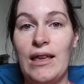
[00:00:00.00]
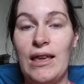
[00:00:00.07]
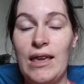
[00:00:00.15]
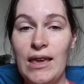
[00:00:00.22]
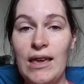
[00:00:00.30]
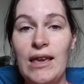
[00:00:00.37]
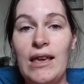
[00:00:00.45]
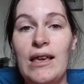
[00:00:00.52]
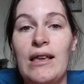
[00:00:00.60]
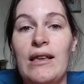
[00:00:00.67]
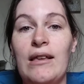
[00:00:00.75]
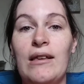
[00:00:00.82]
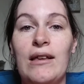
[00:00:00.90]

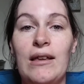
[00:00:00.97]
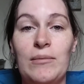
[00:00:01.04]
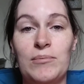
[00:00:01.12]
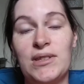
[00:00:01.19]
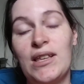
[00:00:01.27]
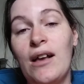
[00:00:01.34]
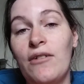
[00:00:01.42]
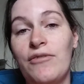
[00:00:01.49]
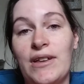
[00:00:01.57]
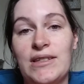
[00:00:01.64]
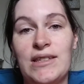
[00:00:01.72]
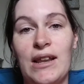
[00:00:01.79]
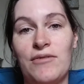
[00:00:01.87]
he himself
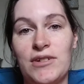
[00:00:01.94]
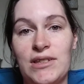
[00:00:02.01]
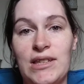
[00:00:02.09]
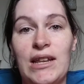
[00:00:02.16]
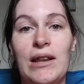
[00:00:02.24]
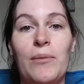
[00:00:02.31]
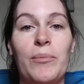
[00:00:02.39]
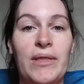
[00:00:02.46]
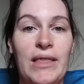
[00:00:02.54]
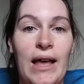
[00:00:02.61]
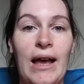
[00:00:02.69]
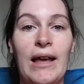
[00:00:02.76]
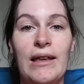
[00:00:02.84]
has never seen it, but
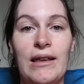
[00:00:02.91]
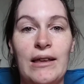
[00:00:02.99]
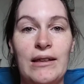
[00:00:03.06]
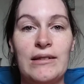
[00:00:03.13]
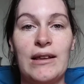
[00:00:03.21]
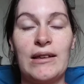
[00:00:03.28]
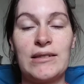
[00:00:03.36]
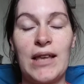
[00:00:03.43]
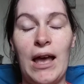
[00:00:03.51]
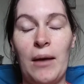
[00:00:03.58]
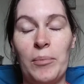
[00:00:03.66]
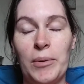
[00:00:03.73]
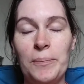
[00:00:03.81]
that it does
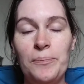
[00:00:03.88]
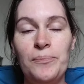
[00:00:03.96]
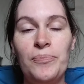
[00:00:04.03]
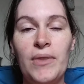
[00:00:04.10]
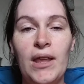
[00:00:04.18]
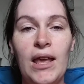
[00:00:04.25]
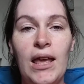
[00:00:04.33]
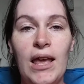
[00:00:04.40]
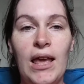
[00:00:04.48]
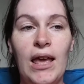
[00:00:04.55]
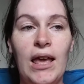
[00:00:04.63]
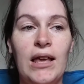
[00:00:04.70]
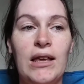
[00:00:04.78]
happen.
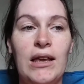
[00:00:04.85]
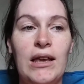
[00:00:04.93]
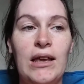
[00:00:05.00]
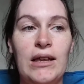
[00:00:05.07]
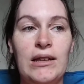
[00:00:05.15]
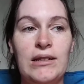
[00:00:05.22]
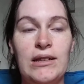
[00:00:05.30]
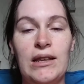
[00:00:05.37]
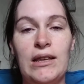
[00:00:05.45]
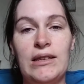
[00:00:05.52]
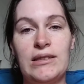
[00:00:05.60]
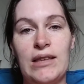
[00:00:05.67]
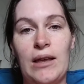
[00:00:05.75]
And
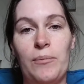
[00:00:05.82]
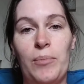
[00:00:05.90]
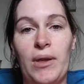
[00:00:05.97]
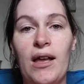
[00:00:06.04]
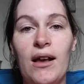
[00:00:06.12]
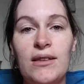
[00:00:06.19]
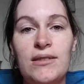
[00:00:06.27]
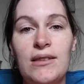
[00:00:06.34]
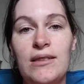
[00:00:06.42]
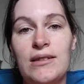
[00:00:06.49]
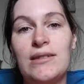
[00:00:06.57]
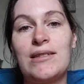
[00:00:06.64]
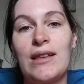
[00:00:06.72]
he said because of
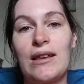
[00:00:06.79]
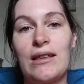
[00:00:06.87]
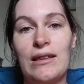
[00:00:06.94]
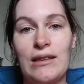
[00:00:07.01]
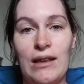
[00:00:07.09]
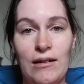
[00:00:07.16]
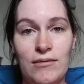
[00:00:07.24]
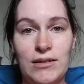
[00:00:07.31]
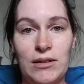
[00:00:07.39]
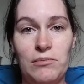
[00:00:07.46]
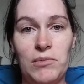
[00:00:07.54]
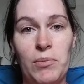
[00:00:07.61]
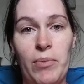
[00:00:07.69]
this second
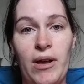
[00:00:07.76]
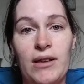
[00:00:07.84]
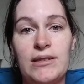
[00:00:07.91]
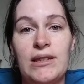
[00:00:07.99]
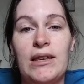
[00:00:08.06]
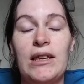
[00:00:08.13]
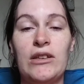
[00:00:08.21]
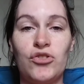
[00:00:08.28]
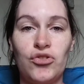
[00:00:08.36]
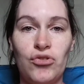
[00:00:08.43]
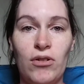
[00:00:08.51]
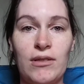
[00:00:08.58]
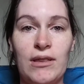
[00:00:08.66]
calcium deposit, he
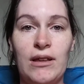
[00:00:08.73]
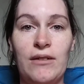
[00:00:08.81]
strongly